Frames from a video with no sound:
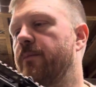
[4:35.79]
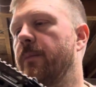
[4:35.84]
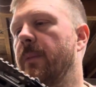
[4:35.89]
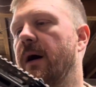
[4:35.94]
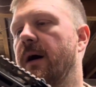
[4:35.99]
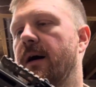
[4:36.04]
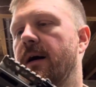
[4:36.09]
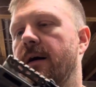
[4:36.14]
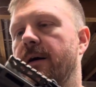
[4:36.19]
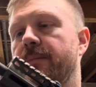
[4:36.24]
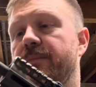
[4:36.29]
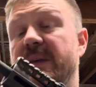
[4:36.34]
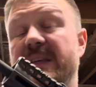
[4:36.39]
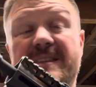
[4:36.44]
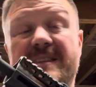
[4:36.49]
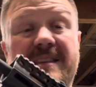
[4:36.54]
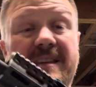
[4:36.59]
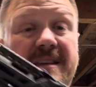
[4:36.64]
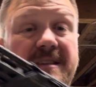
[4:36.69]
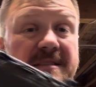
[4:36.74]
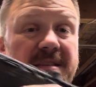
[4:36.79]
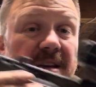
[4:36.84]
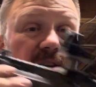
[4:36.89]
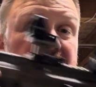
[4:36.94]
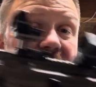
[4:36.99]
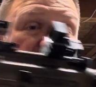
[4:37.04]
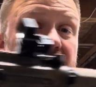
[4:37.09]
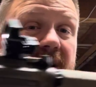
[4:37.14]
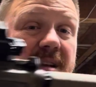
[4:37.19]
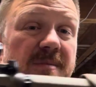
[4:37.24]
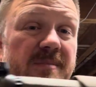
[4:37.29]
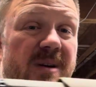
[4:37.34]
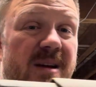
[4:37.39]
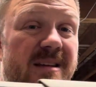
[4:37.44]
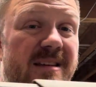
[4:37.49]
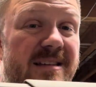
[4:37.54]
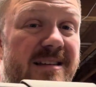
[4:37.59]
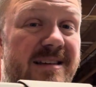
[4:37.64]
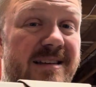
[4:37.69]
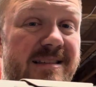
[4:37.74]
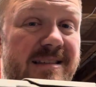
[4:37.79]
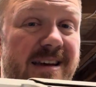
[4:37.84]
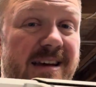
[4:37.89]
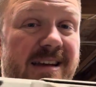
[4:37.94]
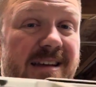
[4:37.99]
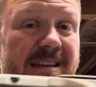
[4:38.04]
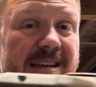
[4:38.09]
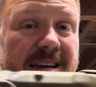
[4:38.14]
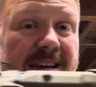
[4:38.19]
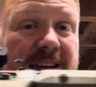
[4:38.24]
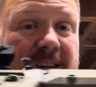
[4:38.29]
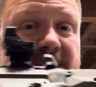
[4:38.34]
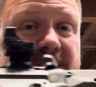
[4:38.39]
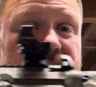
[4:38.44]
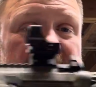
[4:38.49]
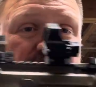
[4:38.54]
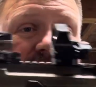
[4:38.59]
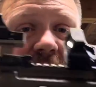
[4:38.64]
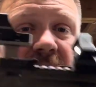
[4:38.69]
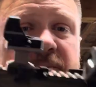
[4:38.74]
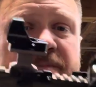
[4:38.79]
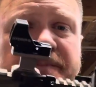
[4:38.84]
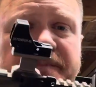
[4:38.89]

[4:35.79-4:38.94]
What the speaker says: PCSL setup. How you like that, guys, huh?